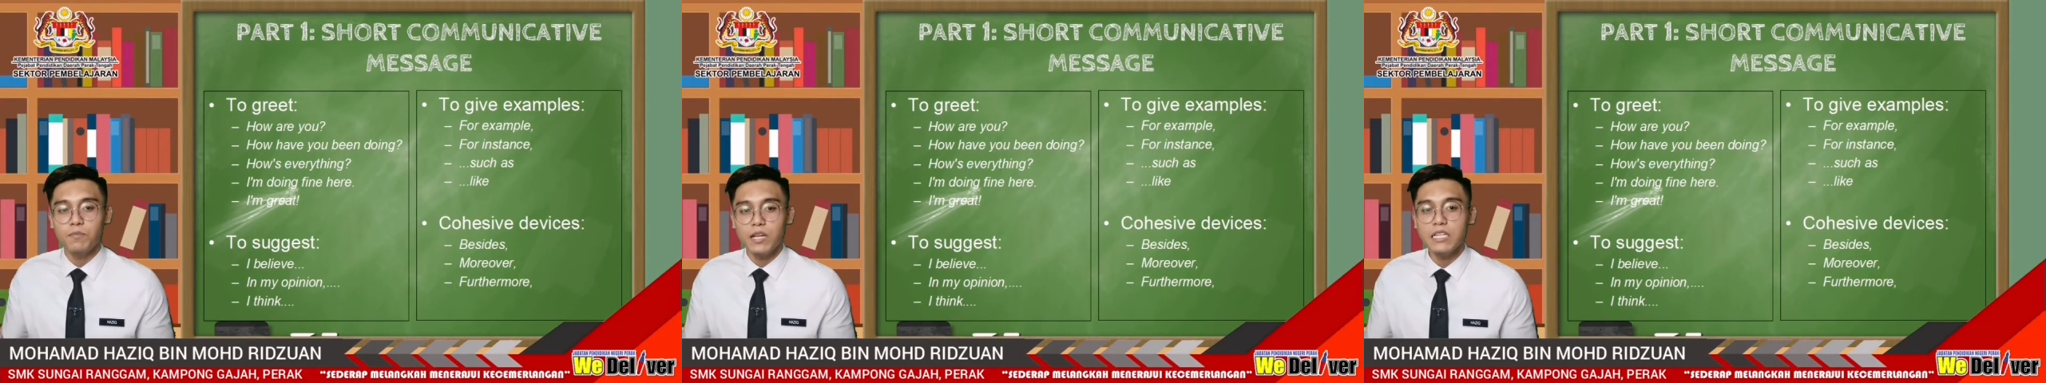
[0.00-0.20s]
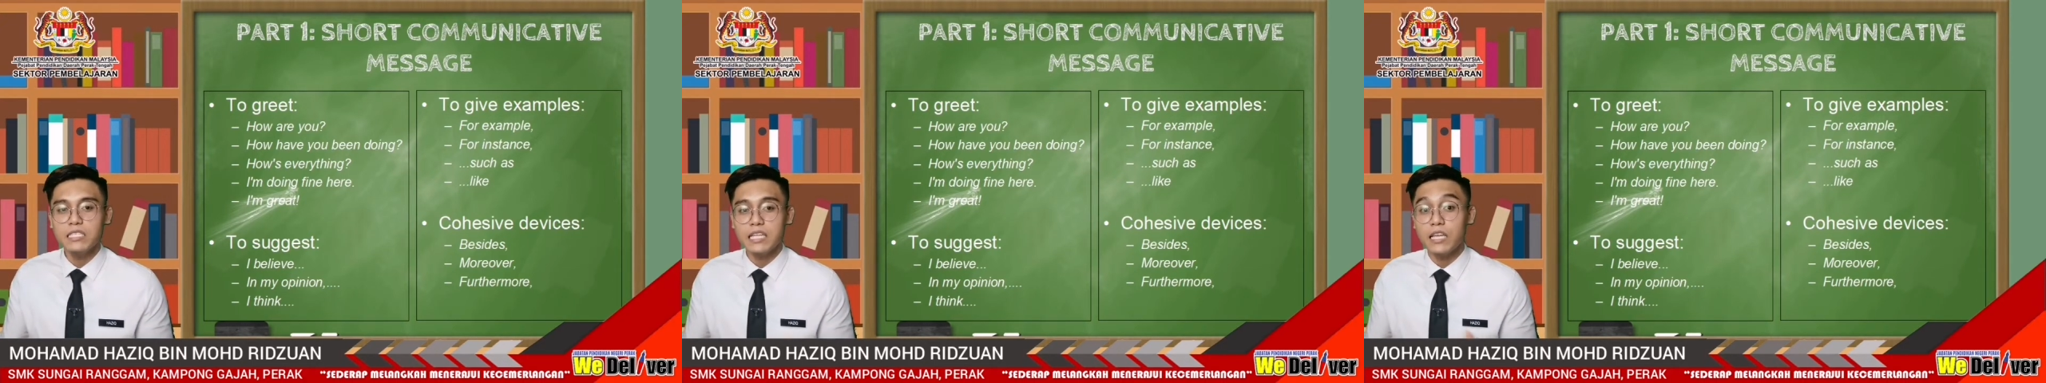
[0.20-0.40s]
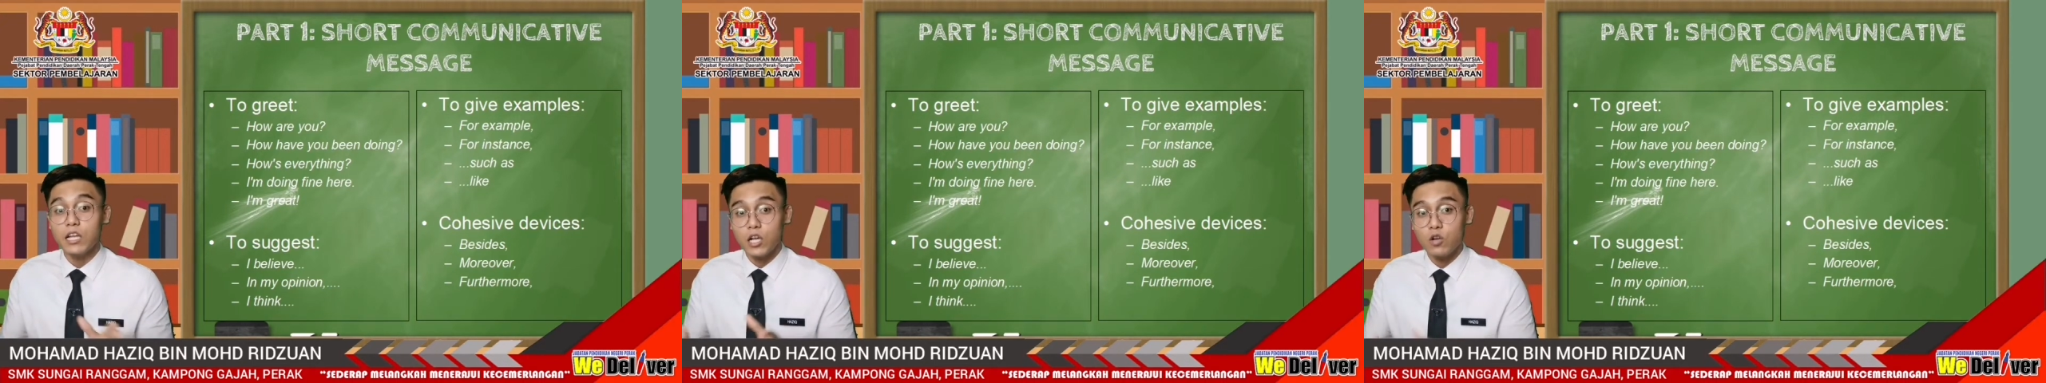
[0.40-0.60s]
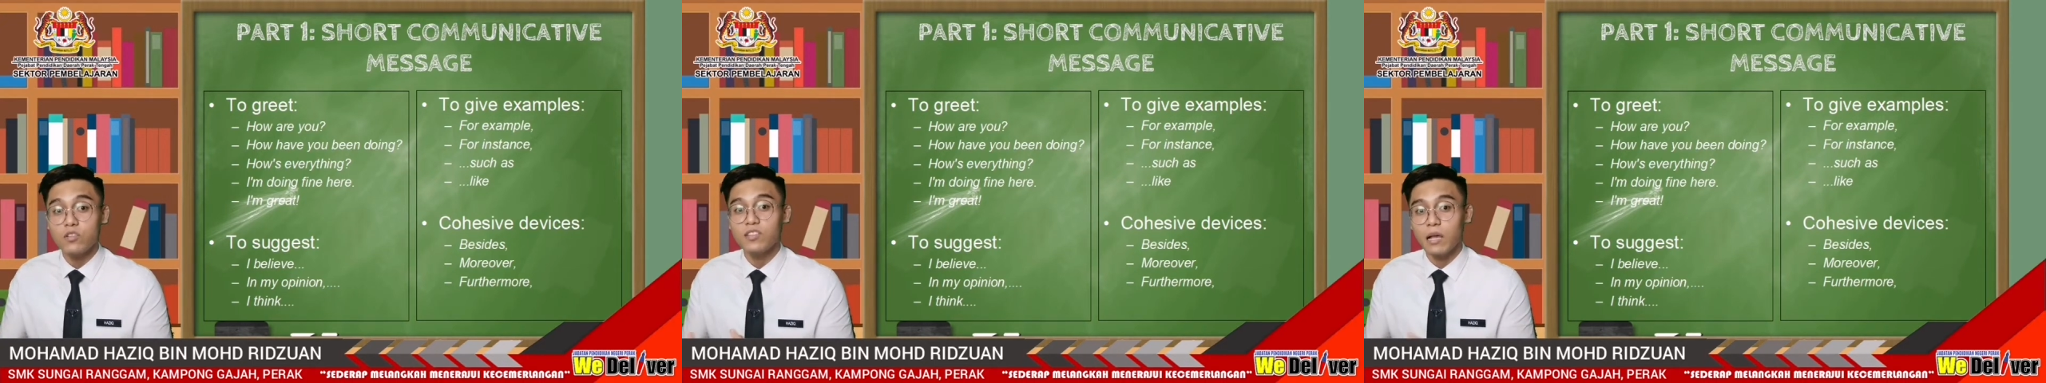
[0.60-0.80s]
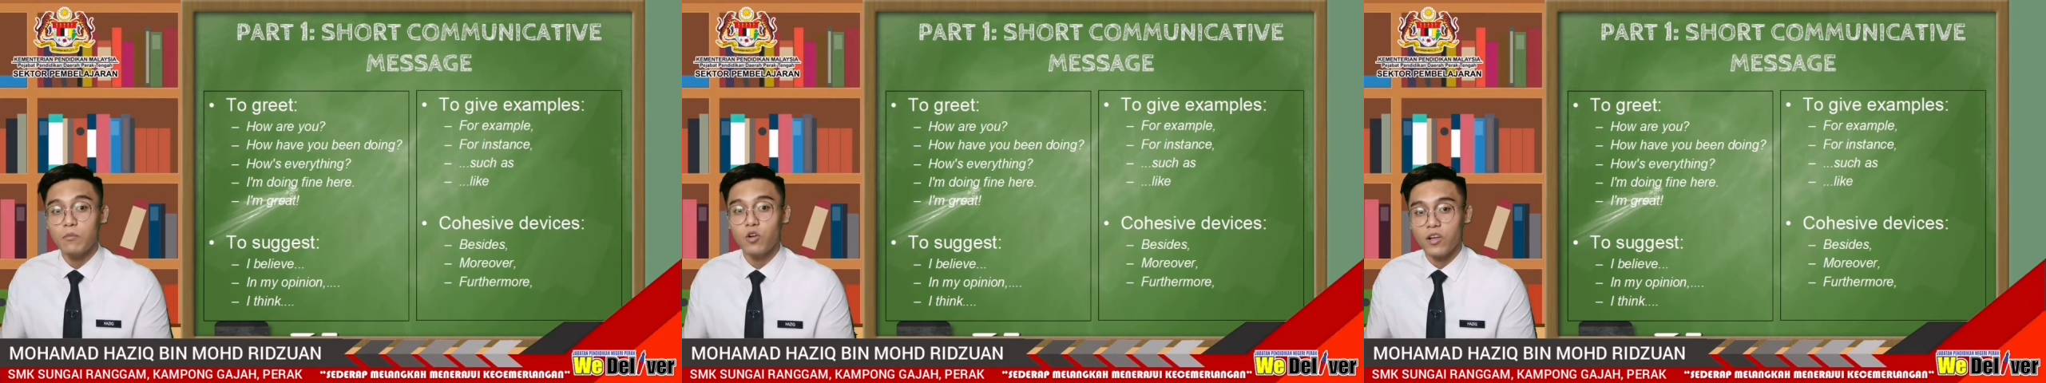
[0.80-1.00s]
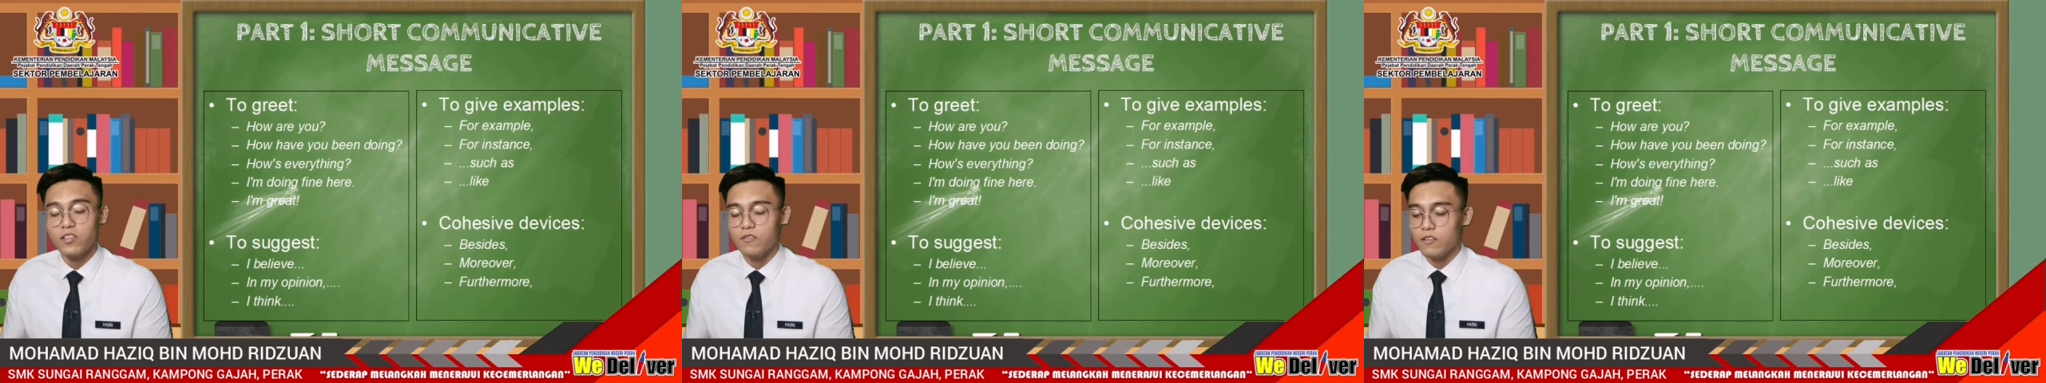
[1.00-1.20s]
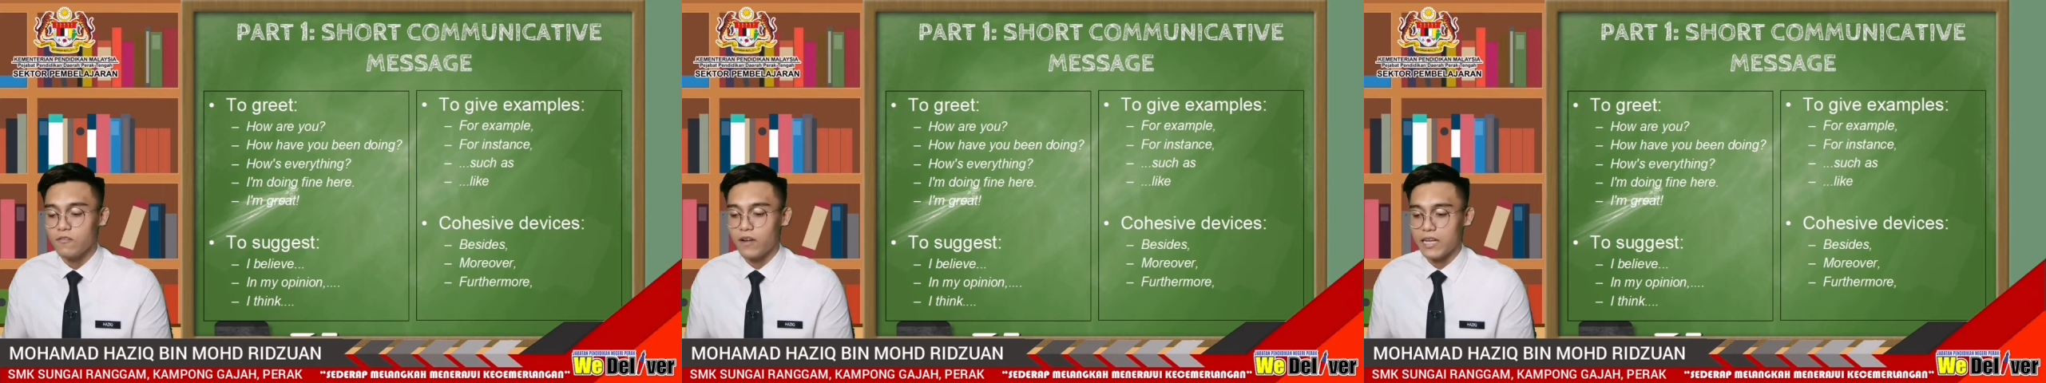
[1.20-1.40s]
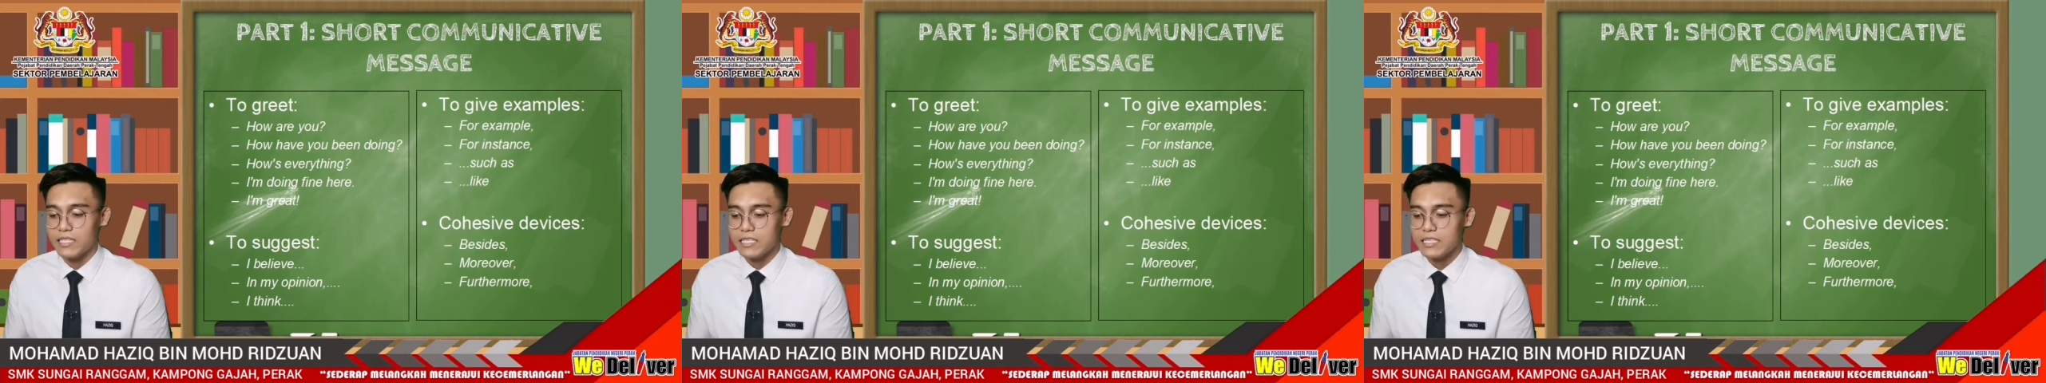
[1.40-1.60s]
please include some cohesive
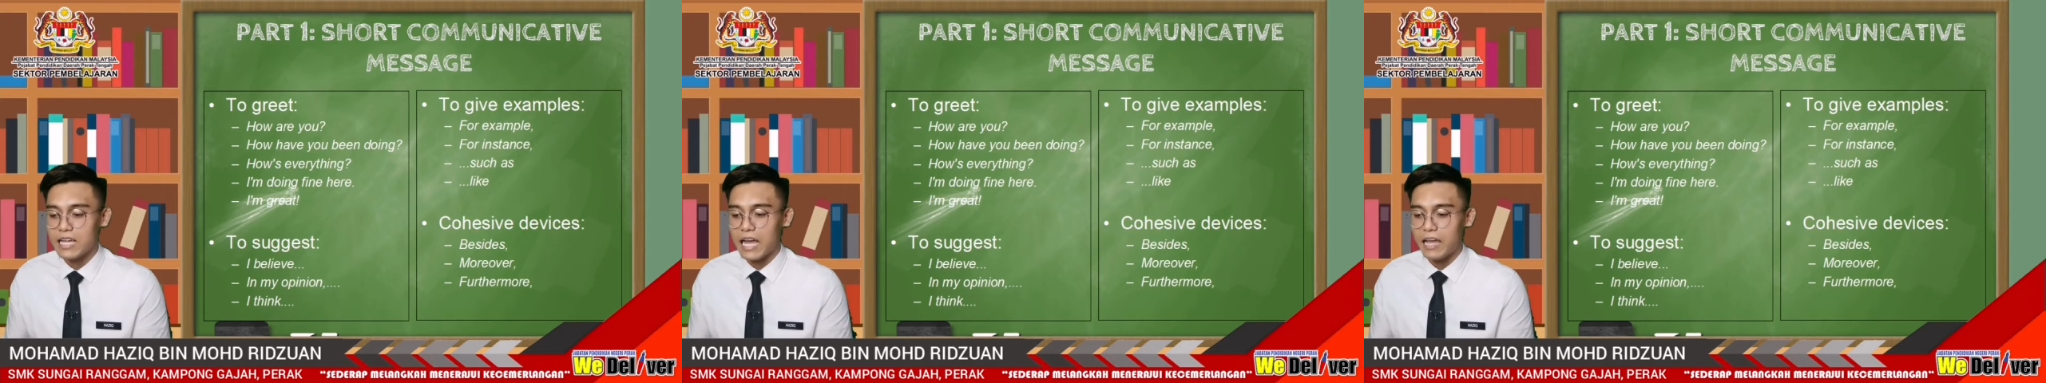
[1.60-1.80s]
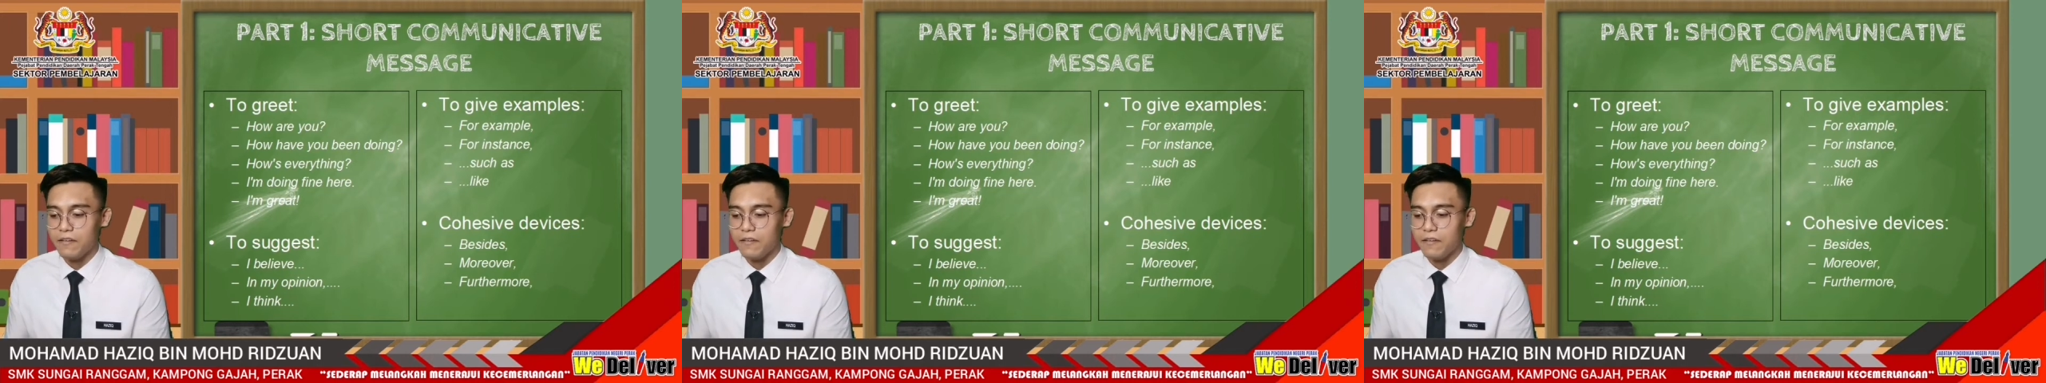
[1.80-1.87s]
devices.